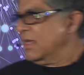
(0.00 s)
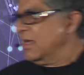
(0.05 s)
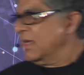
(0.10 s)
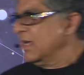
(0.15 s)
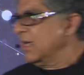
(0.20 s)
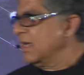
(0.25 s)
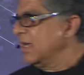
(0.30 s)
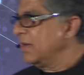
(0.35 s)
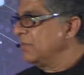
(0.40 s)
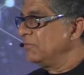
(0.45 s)

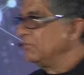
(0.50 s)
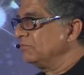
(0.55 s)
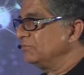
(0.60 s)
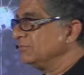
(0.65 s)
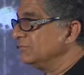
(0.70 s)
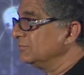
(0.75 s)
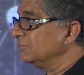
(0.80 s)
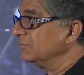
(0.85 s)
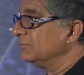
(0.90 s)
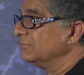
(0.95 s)

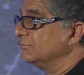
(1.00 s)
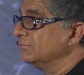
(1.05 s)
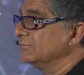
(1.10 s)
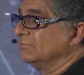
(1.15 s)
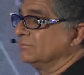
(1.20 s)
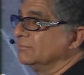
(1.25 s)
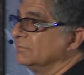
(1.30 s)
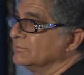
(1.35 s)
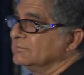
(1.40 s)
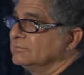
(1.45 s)

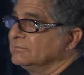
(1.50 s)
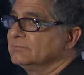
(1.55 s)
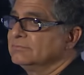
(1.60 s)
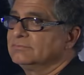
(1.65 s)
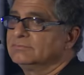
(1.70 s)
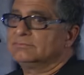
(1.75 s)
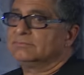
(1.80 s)
(no one is talking)